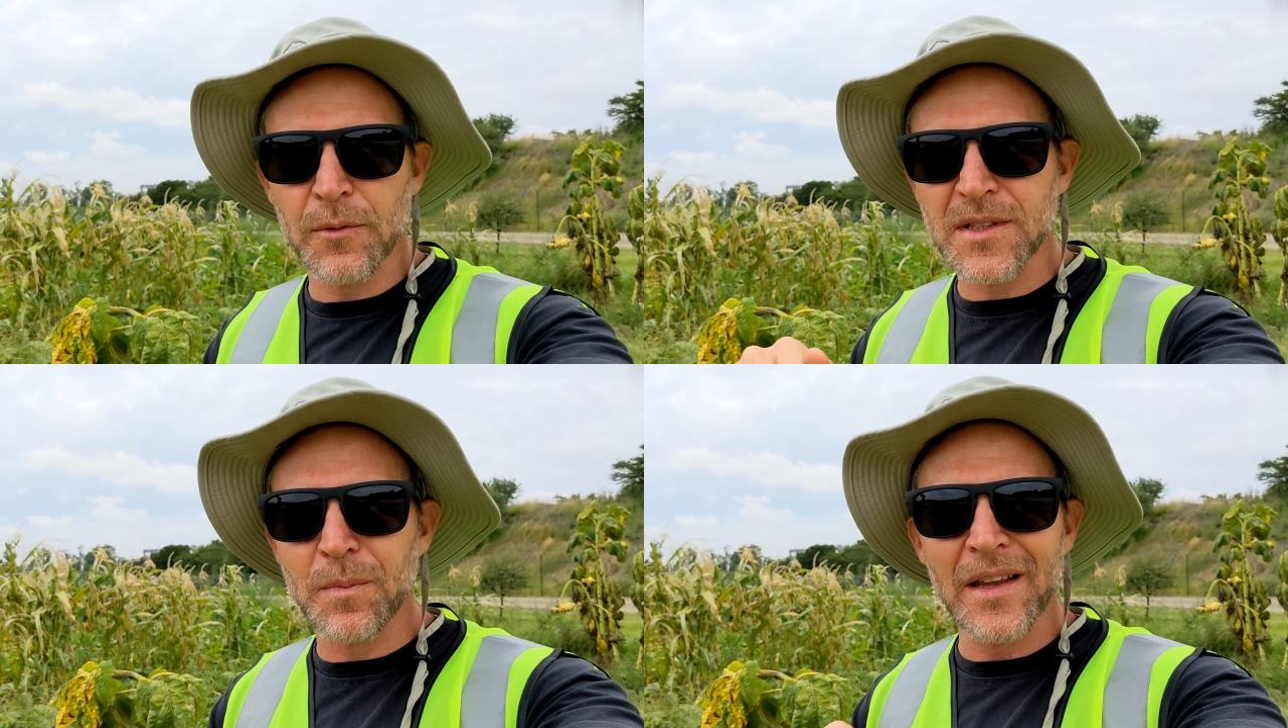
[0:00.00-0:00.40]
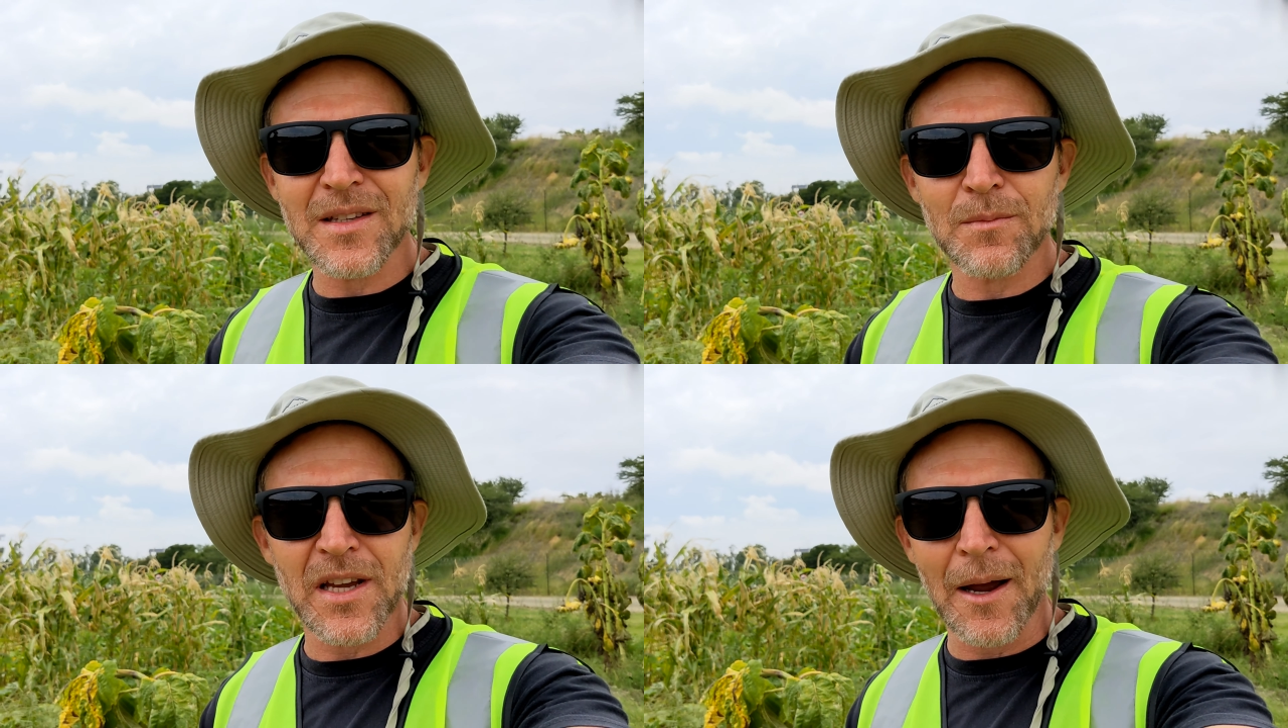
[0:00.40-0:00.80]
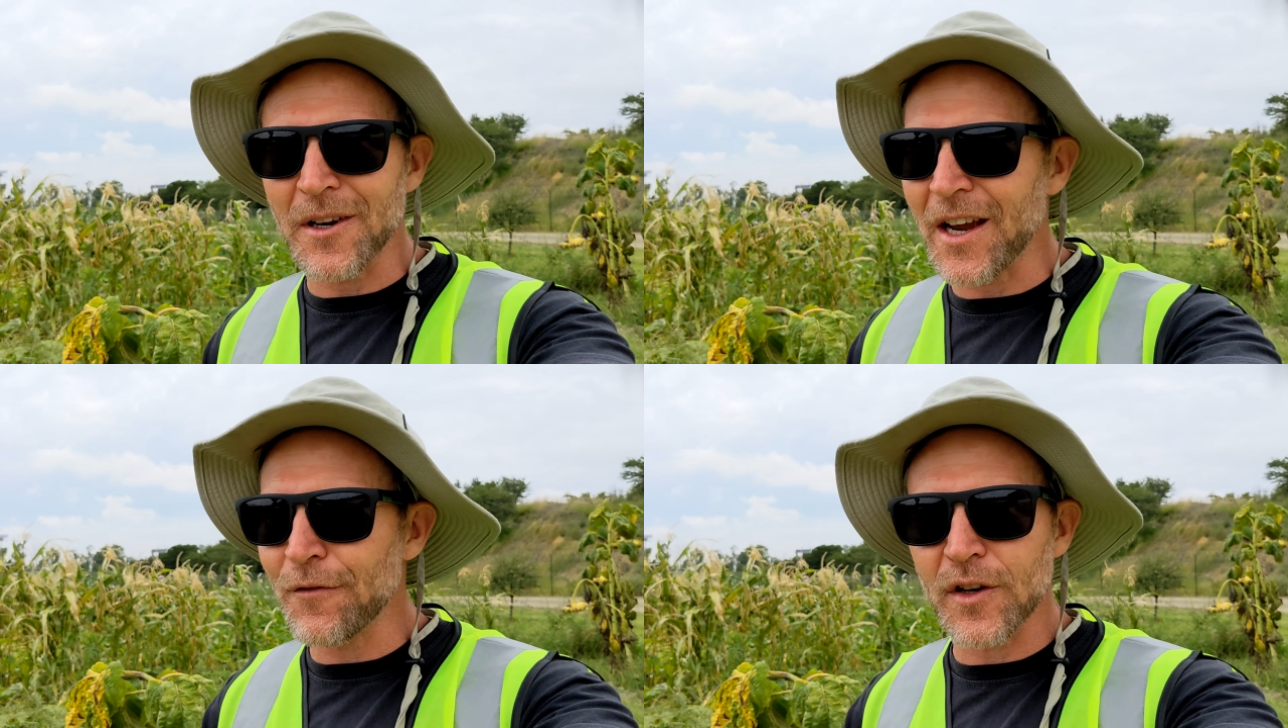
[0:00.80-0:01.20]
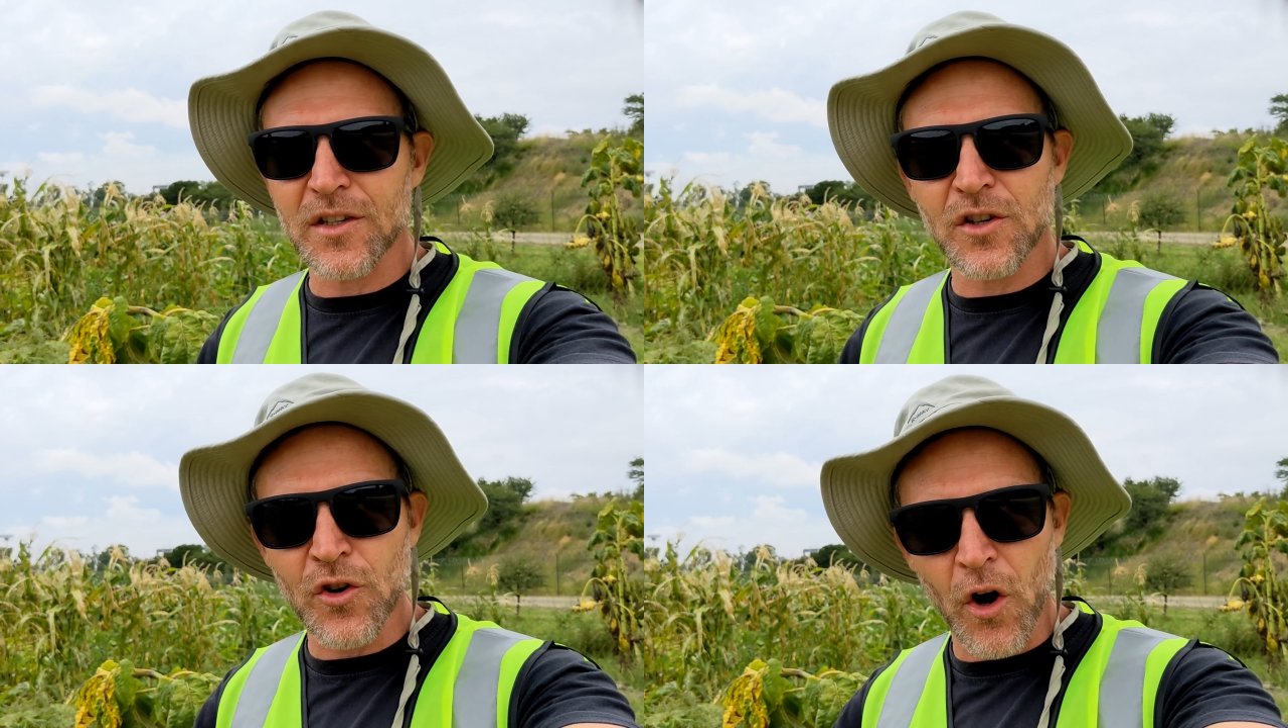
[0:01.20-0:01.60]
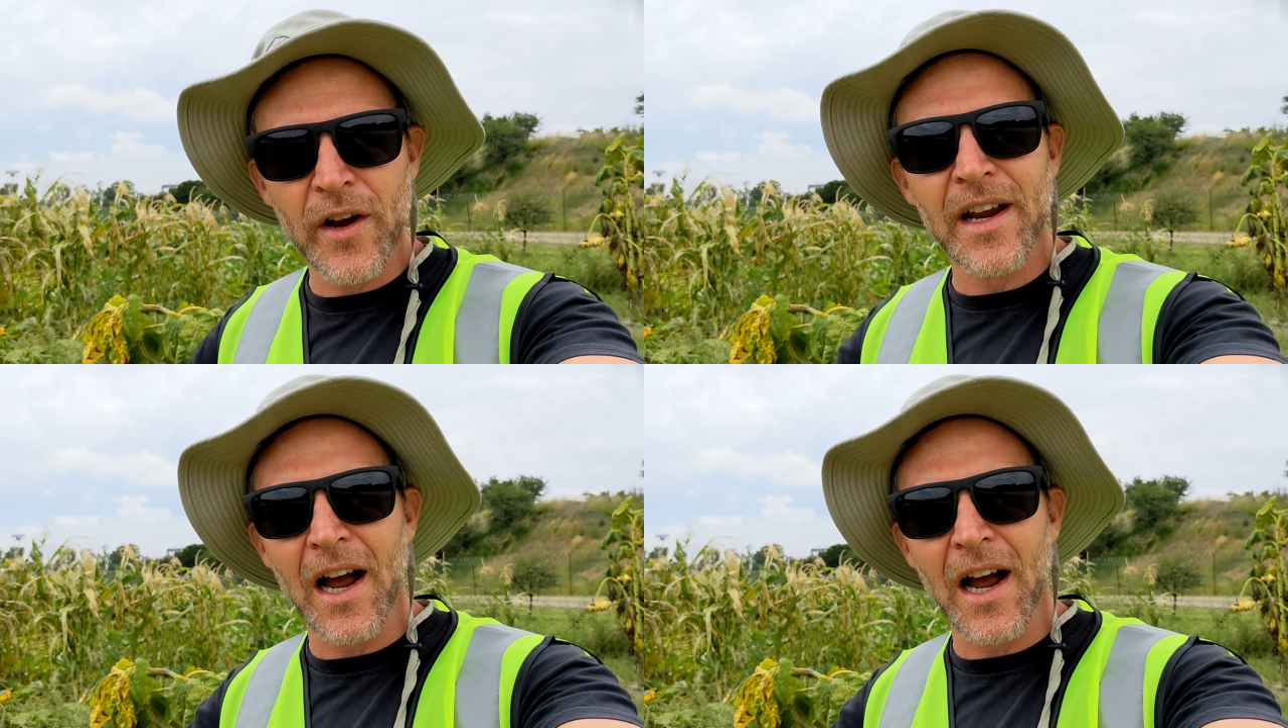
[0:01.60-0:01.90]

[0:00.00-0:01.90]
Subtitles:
We spend some time and effort growing